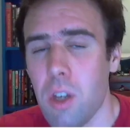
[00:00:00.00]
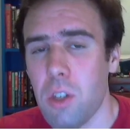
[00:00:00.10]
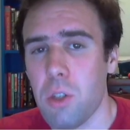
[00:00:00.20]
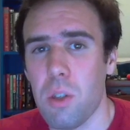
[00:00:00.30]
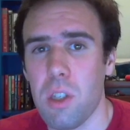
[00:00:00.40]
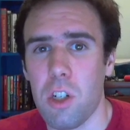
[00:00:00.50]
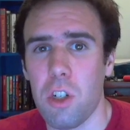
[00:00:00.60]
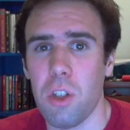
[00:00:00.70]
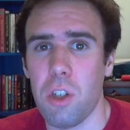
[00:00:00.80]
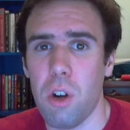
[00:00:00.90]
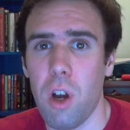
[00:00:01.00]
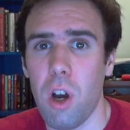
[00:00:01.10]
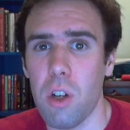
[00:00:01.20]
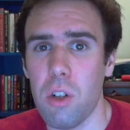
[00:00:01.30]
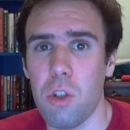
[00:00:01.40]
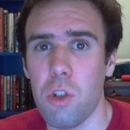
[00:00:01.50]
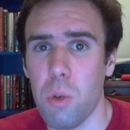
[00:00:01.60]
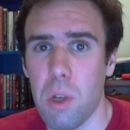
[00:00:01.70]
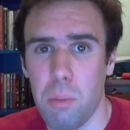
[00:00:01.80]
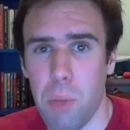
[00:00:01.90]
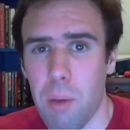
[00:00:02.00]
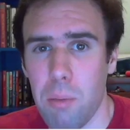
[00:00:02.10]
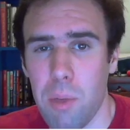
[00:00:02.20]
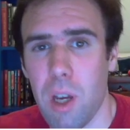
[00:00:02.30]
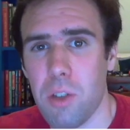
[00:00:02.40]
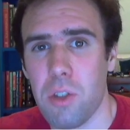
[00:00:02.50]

So essentially, you're undoing PEMDAS.